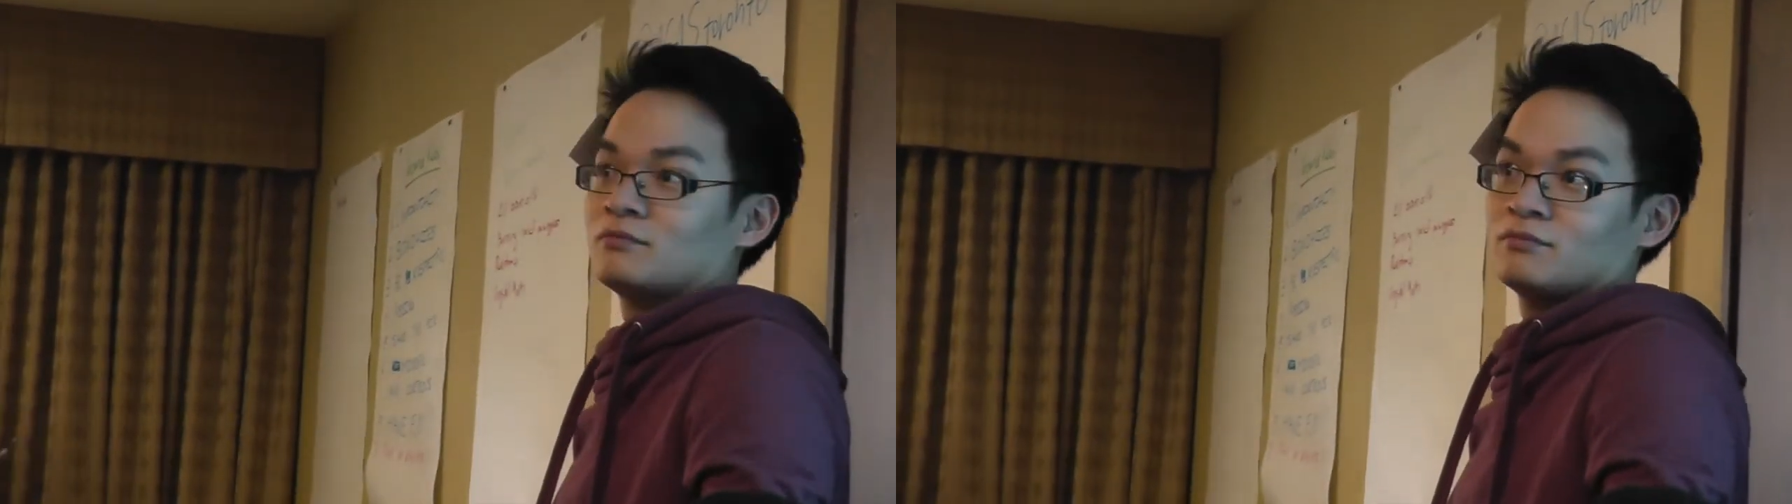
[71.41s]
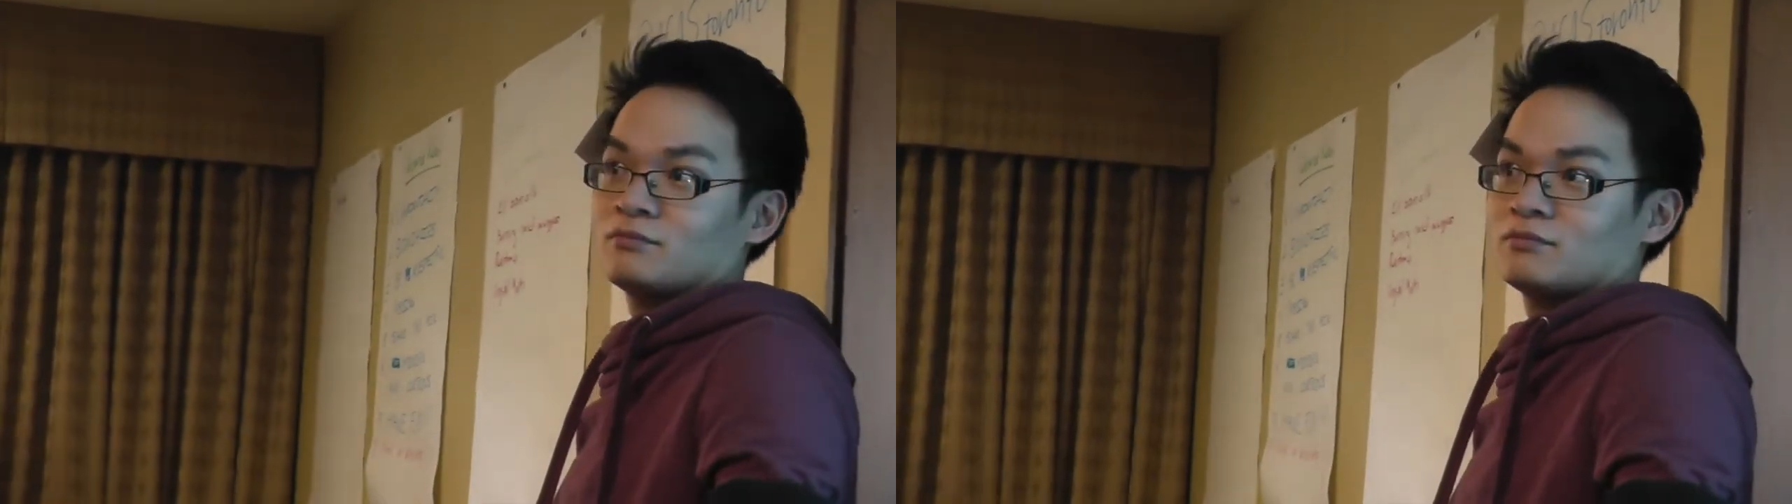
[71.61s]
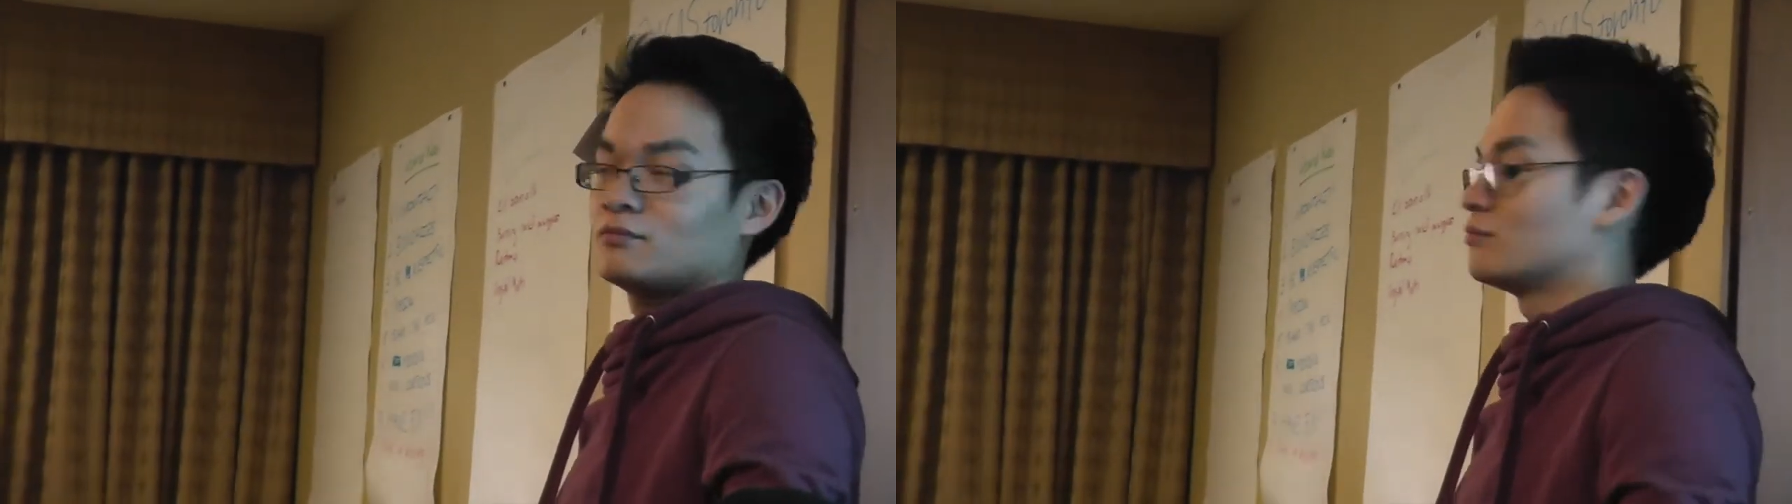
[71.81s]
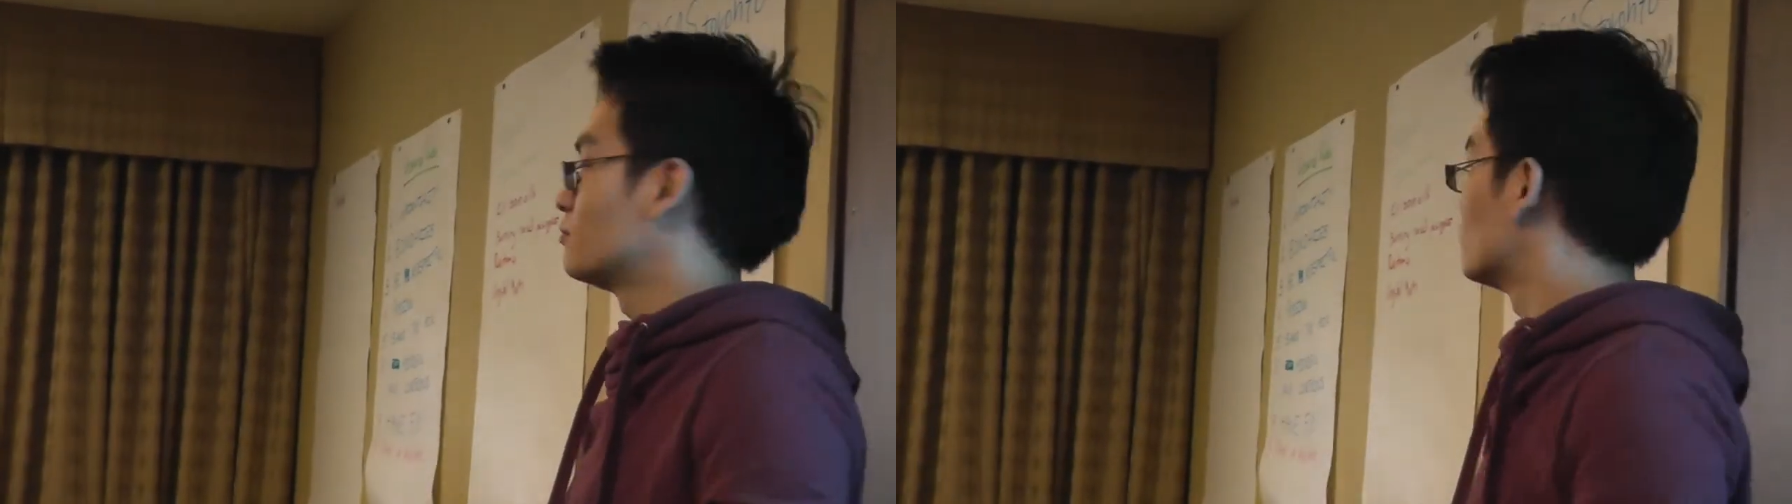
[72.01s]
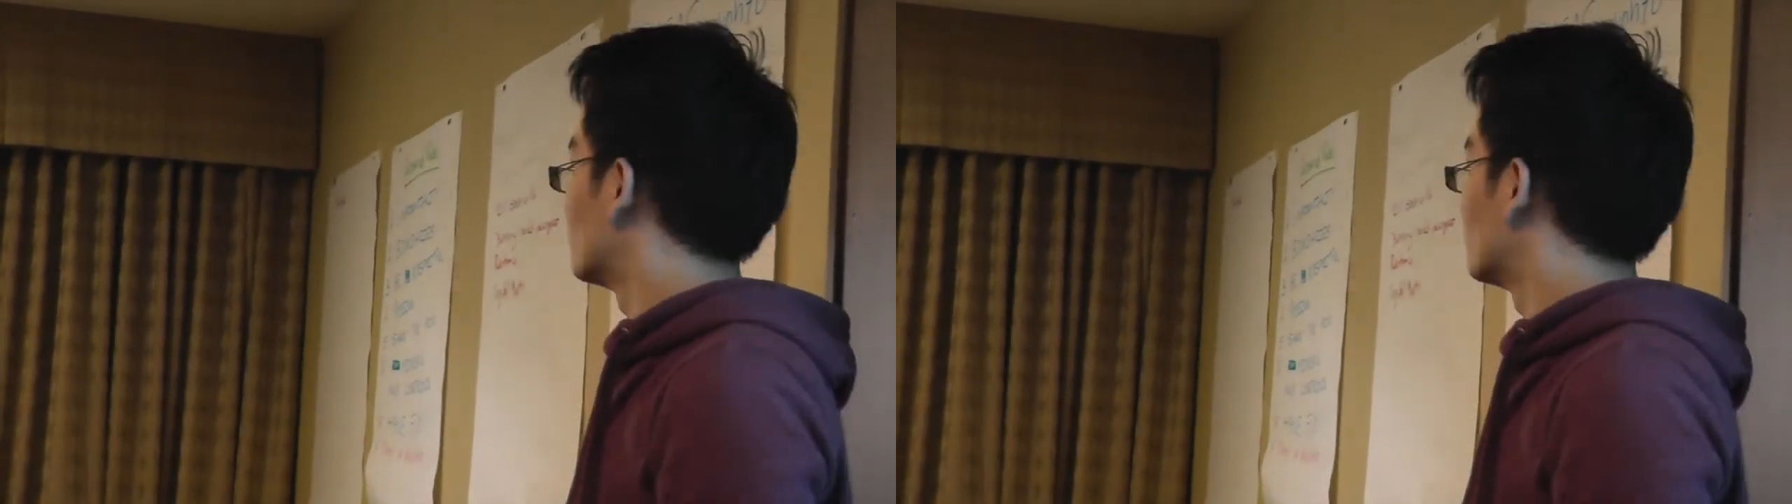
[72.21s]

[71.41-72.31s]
Or uh,